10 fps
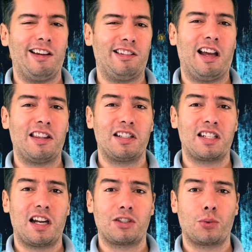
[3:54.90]
and other
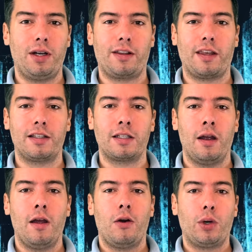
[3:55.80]
such weird things.
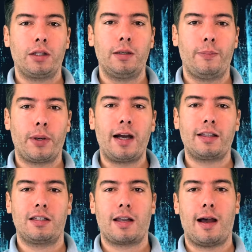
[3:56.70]
What in
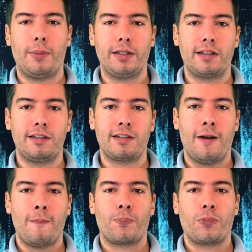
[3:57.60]
practice happens is
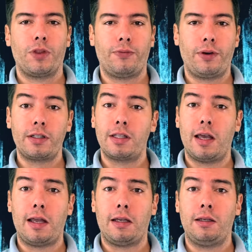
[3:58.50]
the first
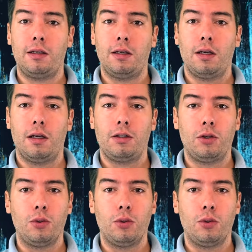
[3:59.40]
day you